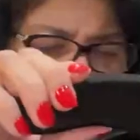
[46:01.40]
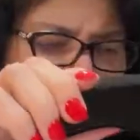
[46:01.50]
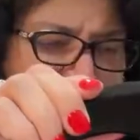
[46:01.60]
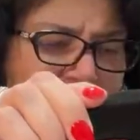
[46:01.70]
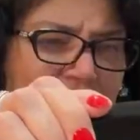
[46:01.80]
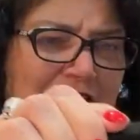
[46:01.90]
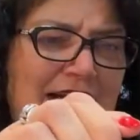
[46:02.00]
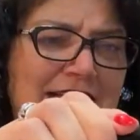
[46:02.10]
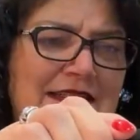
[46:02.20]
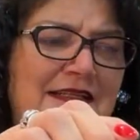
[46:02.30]
Very
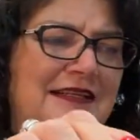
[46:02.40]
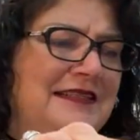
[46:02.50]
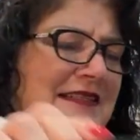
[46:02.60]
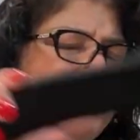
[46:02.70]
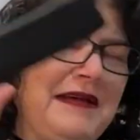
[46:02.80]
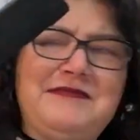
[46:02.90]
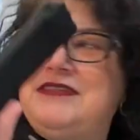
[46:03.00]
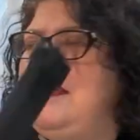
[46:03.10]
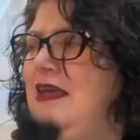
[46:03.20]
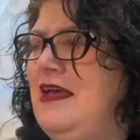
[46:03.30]
nice. Because
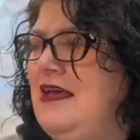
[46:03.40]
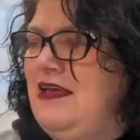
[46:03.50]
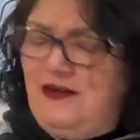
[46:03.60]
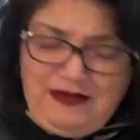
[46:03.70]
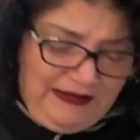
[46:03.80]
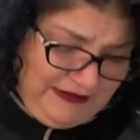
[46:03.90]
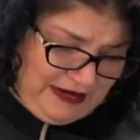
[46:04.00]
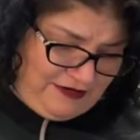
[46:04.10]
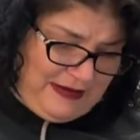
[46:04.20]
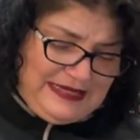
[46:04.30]
sometimes, you know, even
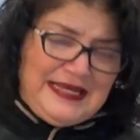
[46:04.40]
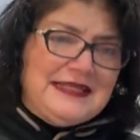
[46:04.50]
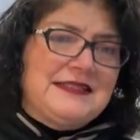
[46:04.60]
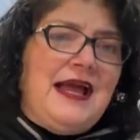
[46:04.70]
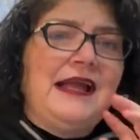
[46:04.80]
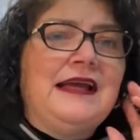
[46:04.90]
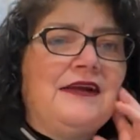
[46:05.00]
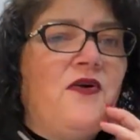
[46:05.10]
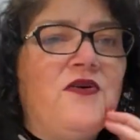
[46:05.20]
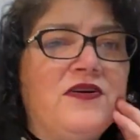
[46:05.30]
under my desk, I get
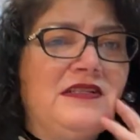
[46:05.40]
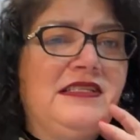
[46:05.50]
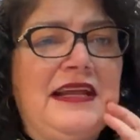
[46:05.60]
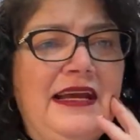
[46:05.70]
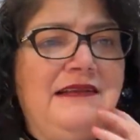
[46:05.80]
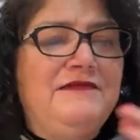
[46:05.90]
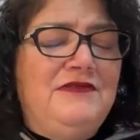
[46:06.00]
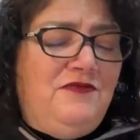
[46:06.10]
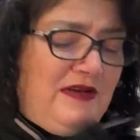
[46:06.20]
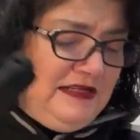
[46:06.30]
cords that I
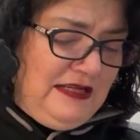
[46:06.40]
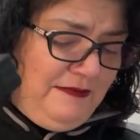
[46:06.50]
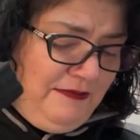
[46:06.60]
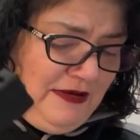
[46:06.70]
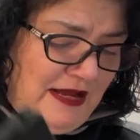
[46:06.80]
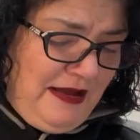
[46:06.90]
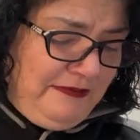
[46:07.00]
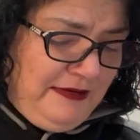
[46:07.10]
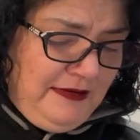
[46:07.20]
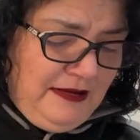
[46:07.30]
want to put
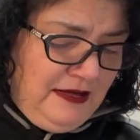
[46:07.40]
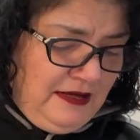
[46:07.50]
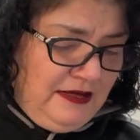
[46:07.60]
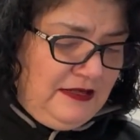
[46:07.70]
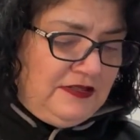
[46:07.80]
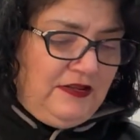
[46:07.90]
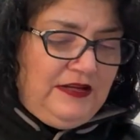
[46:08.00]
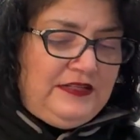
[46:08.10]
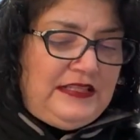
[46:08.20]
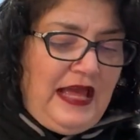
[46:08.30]
up. So
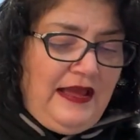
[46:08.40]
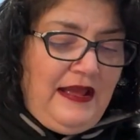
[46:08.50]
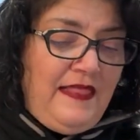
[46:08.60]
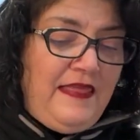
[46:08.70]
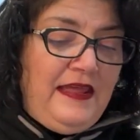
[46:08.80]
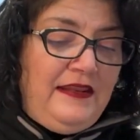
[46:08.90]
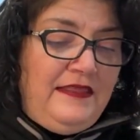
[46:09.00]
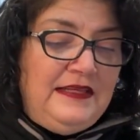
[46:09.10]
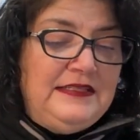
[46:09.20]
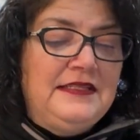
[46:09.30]
there's that. And then
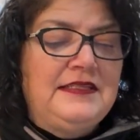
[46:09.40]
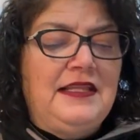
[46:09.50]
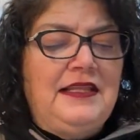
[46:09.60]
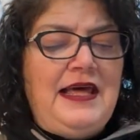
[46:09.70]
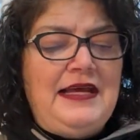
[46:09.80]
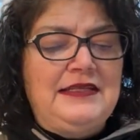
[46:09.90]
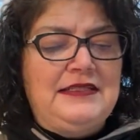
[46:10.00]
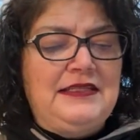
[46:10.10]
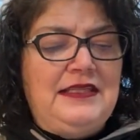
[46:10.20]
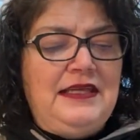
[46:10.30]
this is the
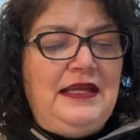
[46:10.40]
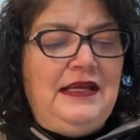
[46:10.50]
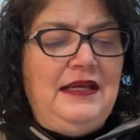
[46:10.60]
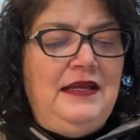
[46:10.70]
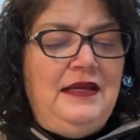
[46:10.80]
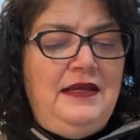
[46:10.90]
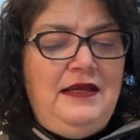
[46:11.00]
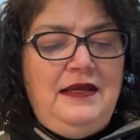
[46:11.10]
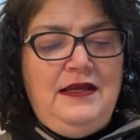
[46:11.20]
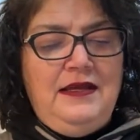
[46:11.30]
last thing.
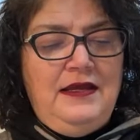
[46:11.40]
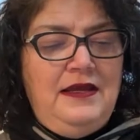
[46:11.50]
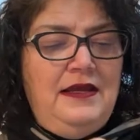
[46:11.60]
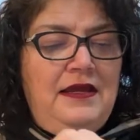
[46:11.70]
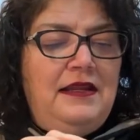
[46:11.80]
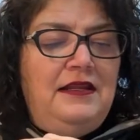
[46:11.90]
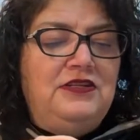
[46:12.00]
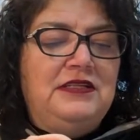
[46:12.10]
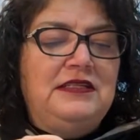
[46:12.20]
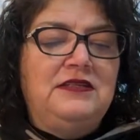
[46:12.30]
It
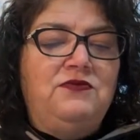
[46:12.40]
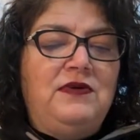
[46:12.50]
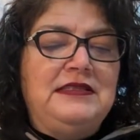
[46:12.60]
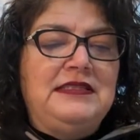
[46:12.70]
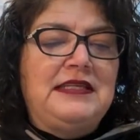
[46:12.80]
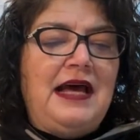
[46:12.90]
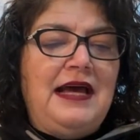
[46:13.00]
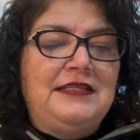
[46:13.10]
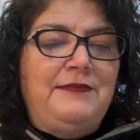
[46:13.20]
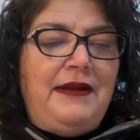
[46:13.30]
just says one
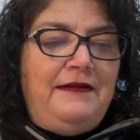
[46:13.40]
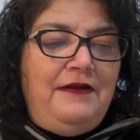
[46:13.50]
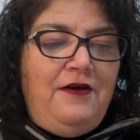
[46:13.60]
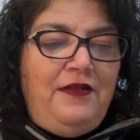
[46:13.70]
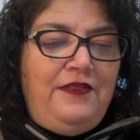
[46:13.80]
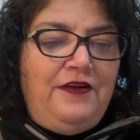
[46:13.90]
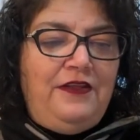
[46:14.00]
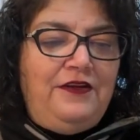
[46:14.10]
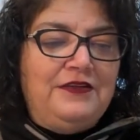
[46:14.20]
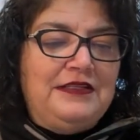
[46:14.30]
size, but I know that they're
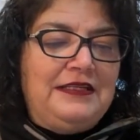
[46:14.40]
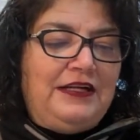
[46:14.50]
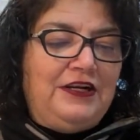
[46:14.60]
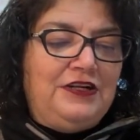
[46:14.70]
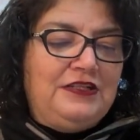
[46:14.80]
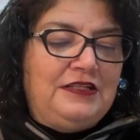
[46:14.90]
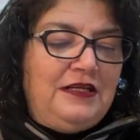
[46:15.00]
little stickers.